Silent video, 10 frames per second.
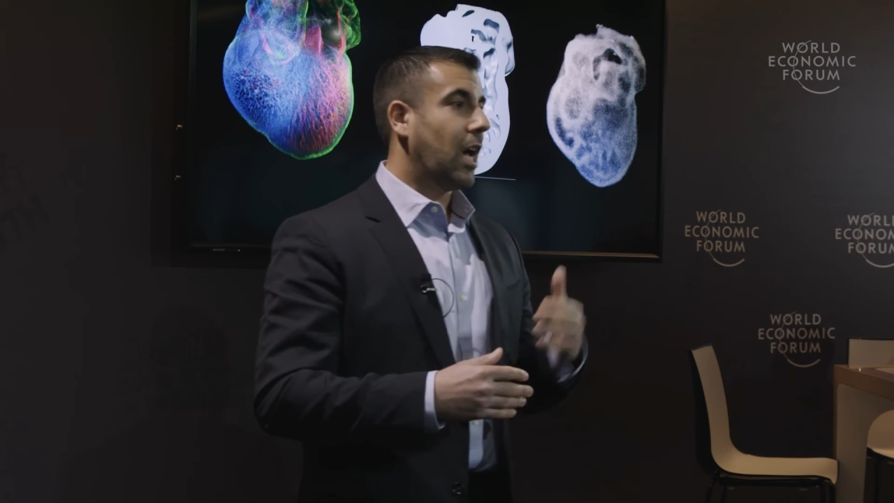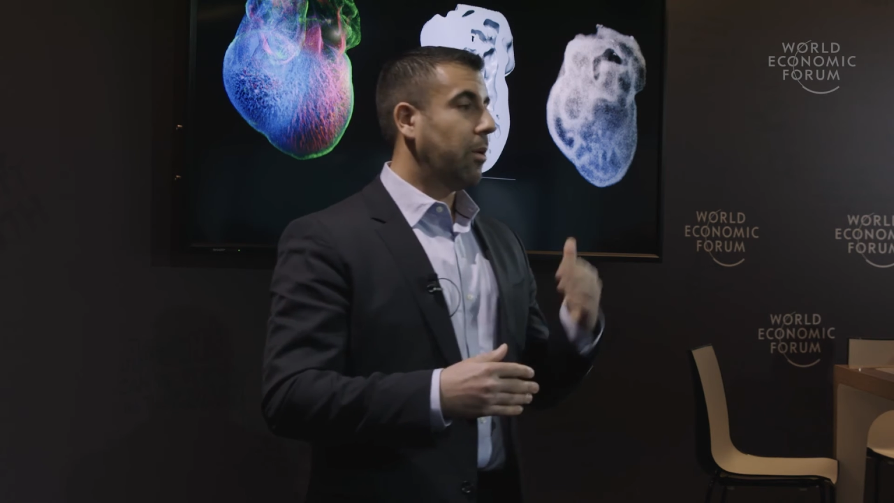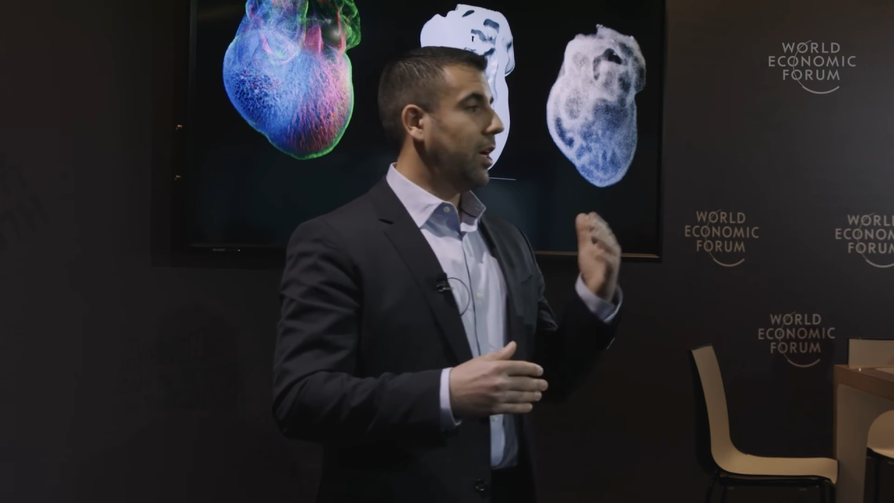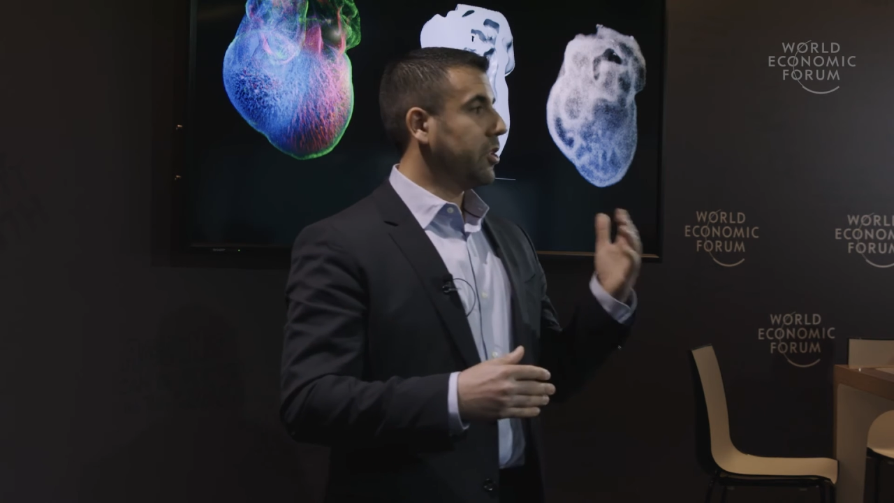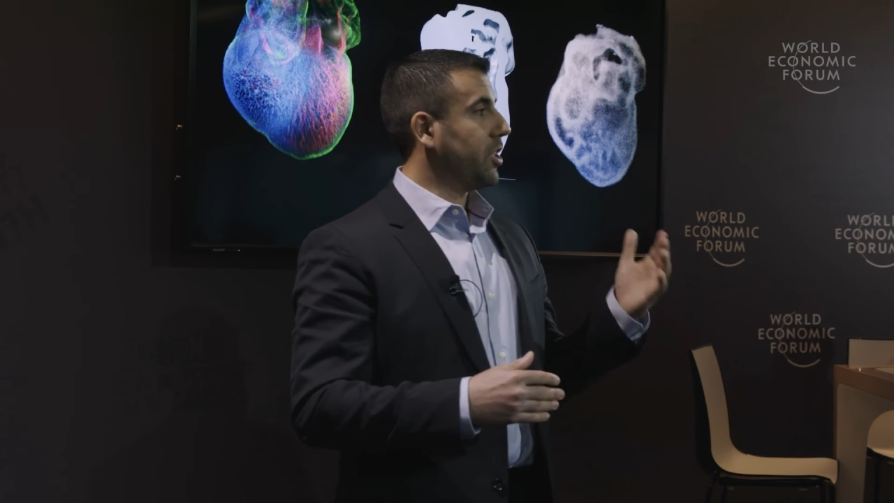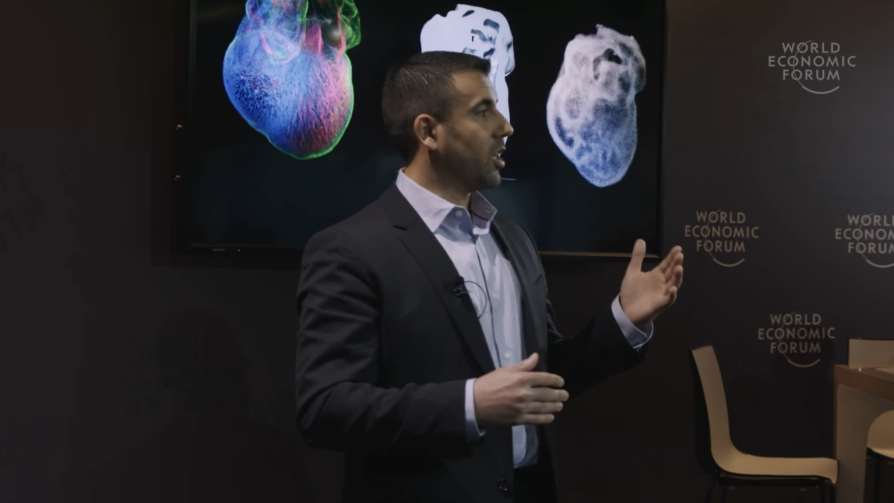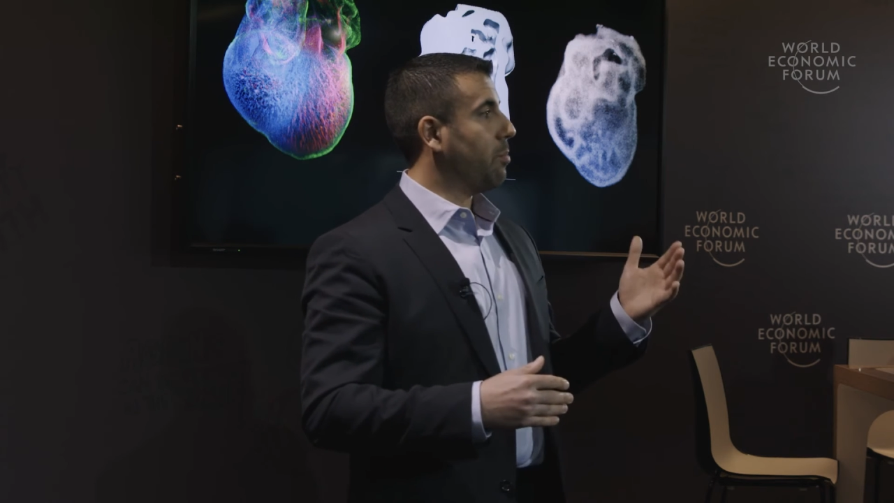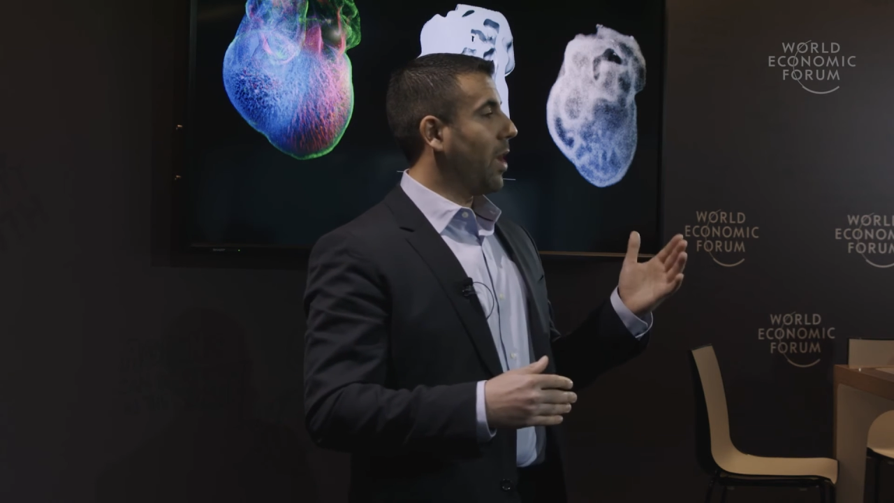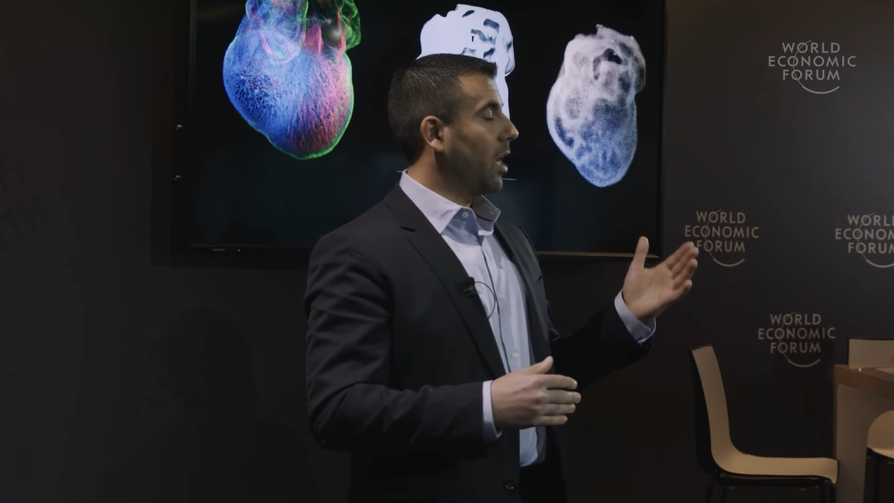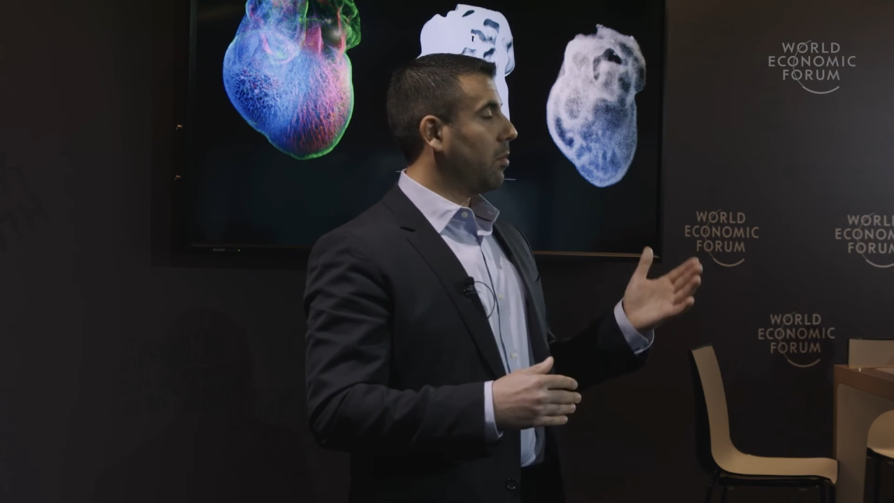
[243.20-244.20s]
now engineer
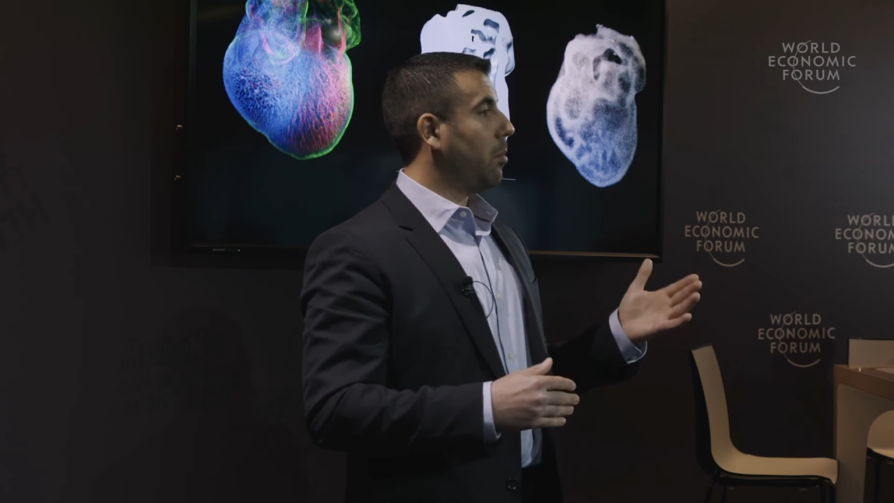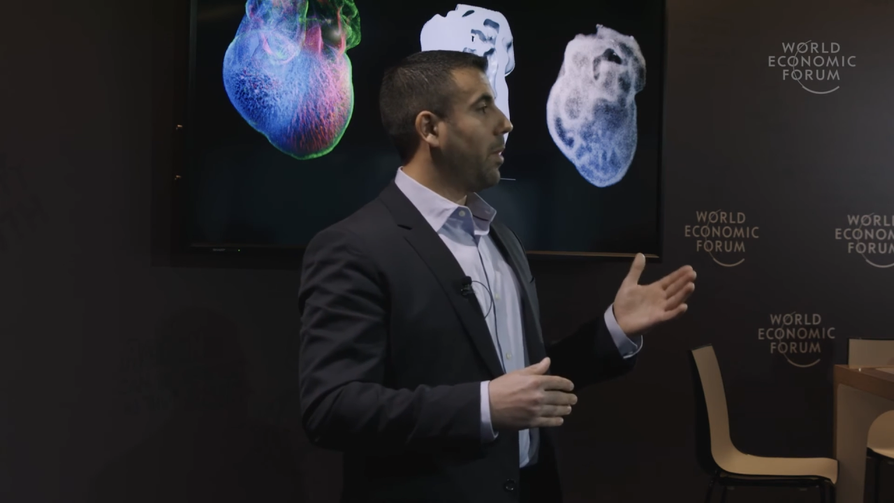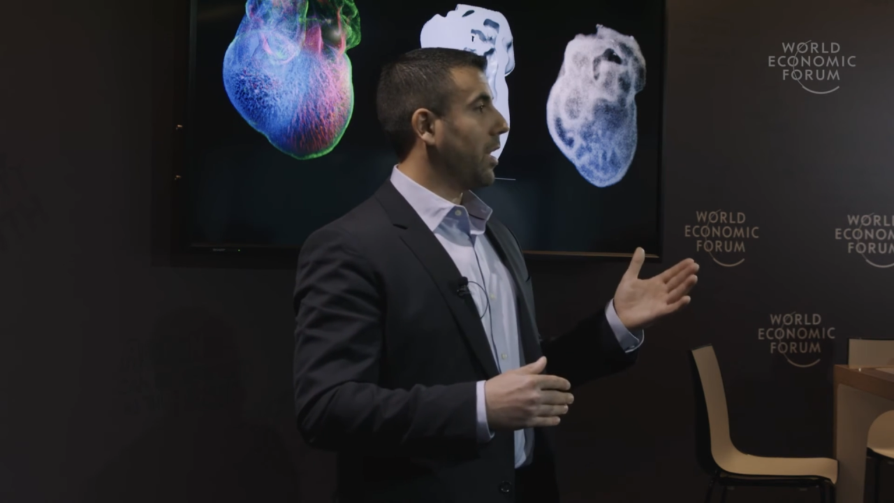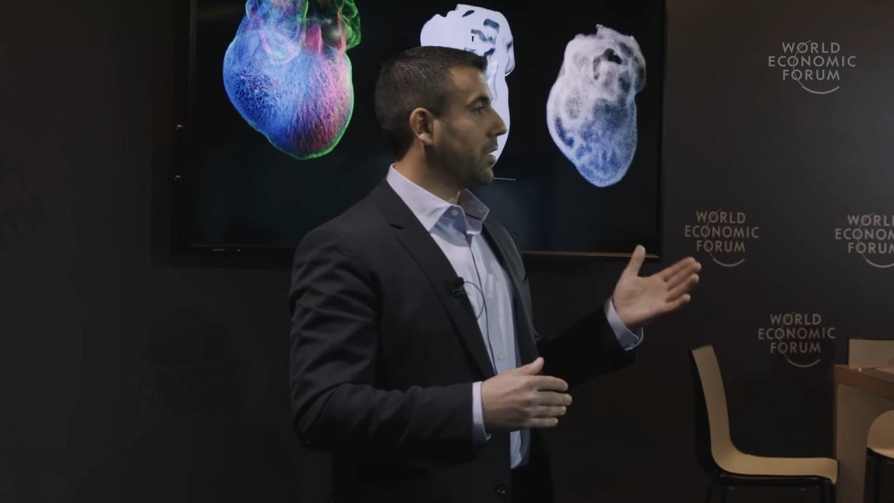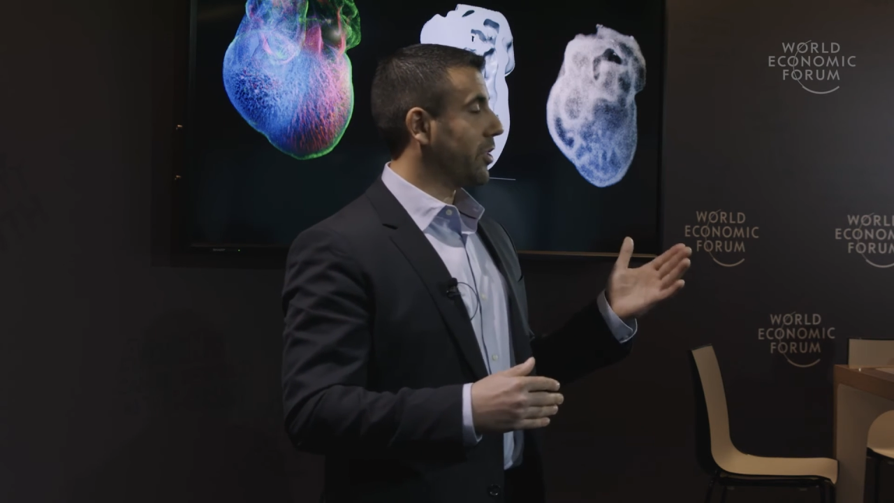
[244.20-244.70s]
biomimetic